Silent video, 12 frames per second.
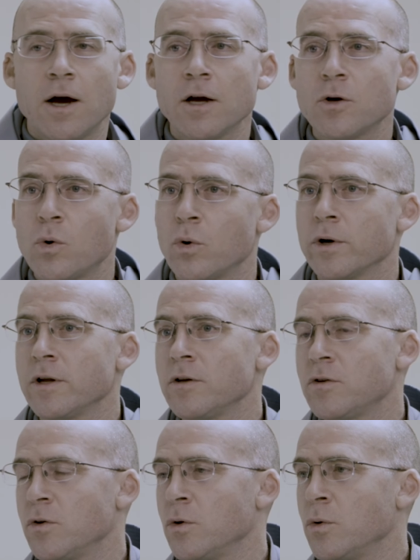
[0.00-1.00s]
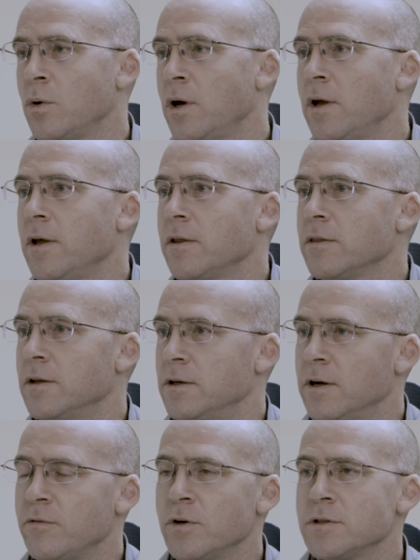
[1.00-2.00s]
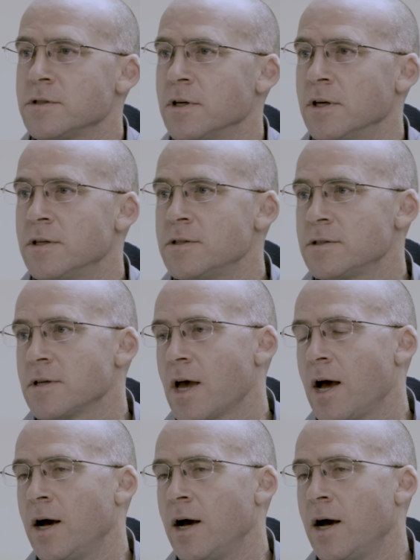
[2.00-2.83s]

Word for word: according to the differences